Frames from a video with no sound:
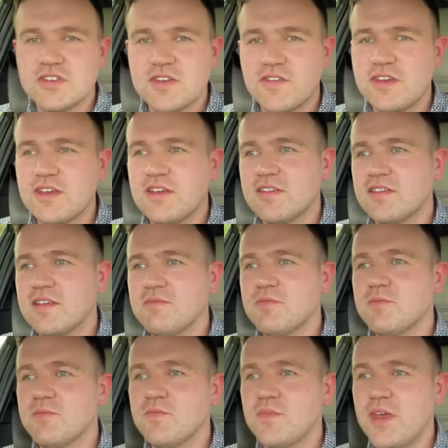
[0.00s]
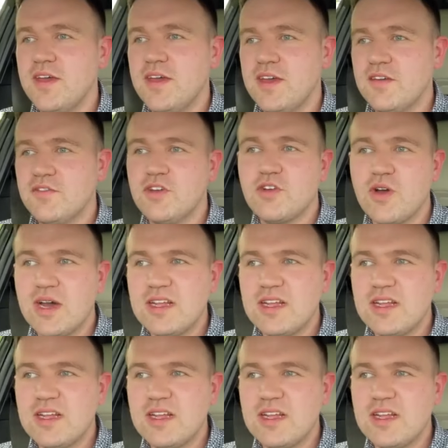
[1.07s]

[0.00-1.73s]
So I think it's something, if you got